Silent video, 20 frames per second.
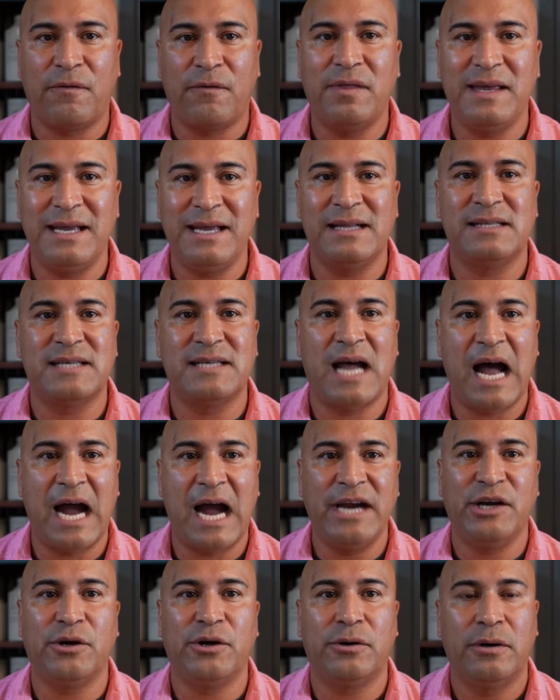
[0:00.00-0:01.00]
for the
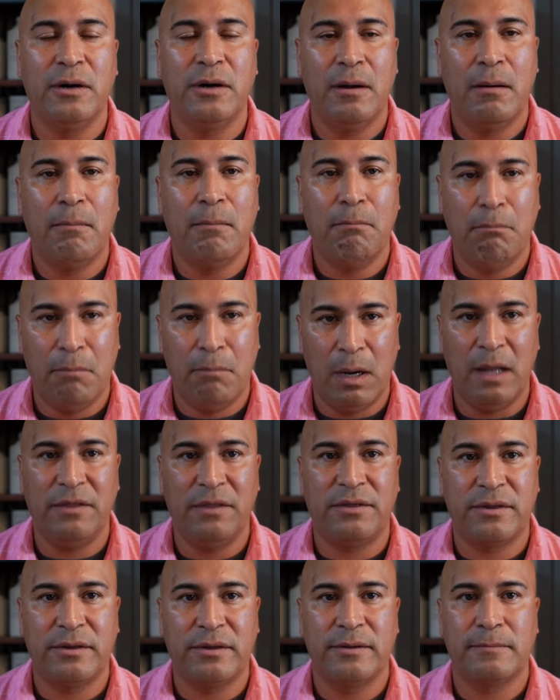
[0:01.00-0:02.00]
entire
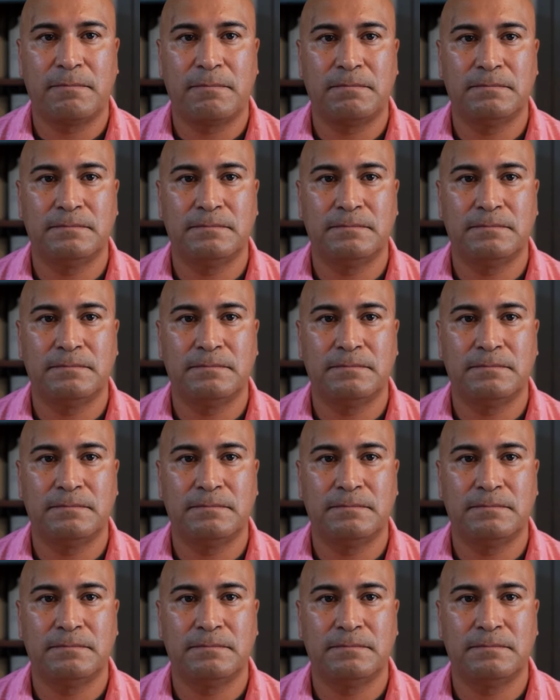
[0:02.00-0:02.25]
month.